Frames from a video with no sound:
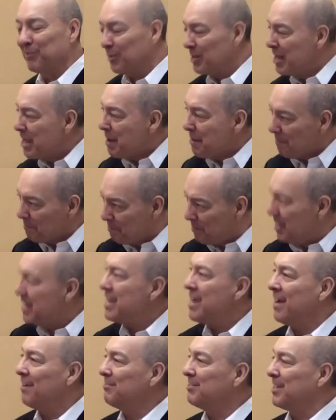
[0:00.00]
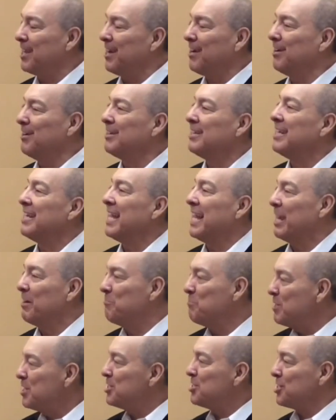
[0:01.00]
Ford. Be out there
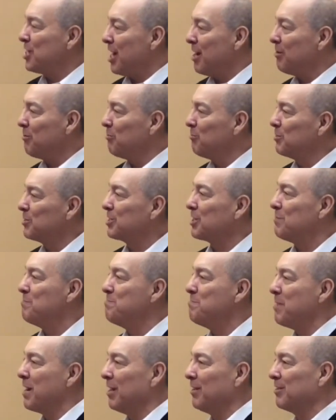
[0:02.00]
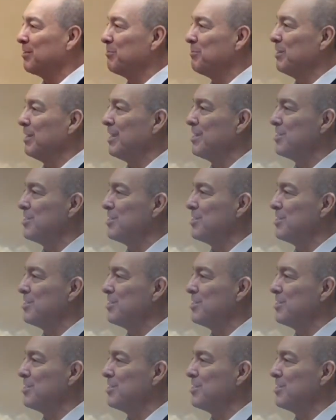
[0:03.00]
and reach out with compelling.